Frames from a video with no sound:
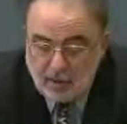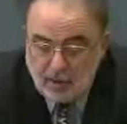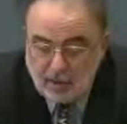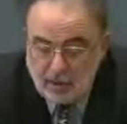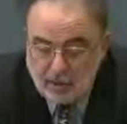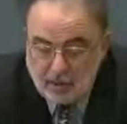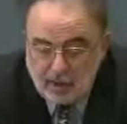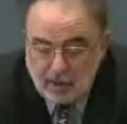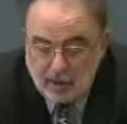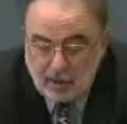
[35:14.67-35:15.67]

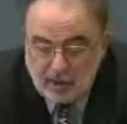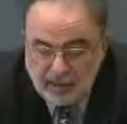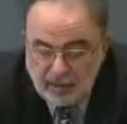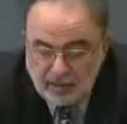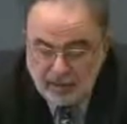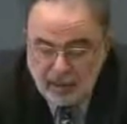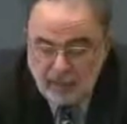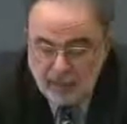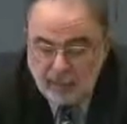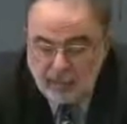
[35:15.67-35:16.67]
And that is
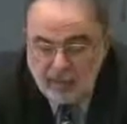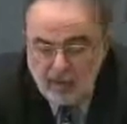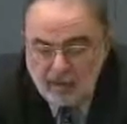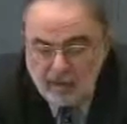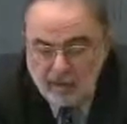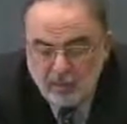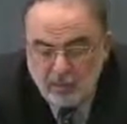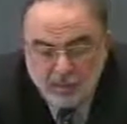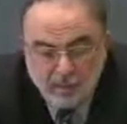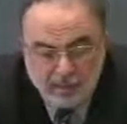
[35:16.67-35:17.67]
more important than
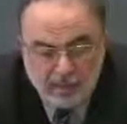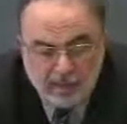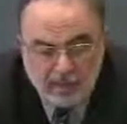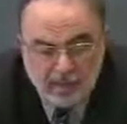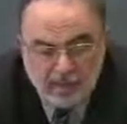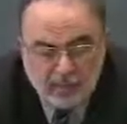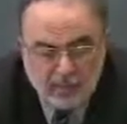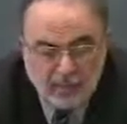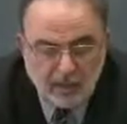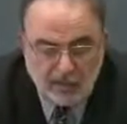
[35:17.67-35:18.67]
all the commonplaces
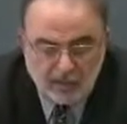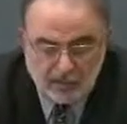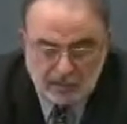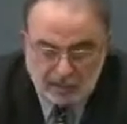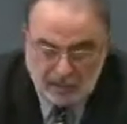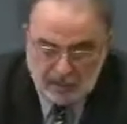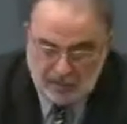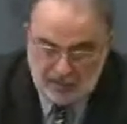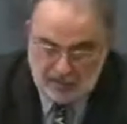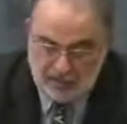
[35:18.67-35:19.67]
about Aristotelian
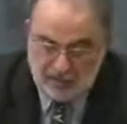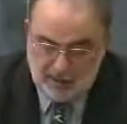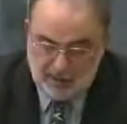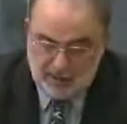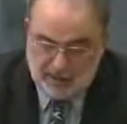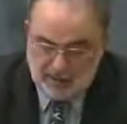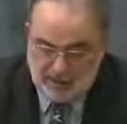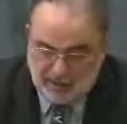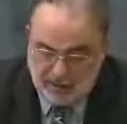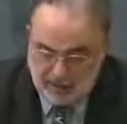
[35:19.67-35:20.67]
theory that
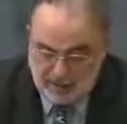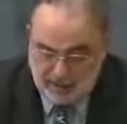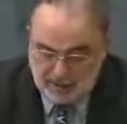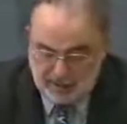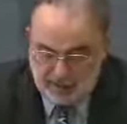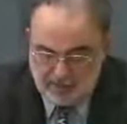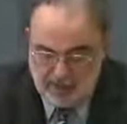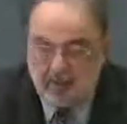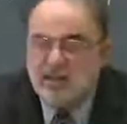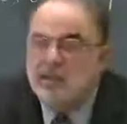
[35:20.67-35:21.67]
the characters
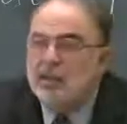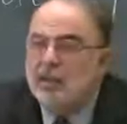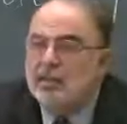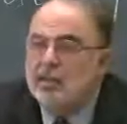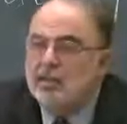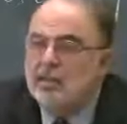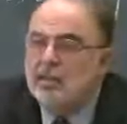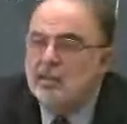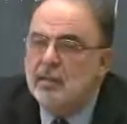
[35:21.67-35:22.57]
discuss.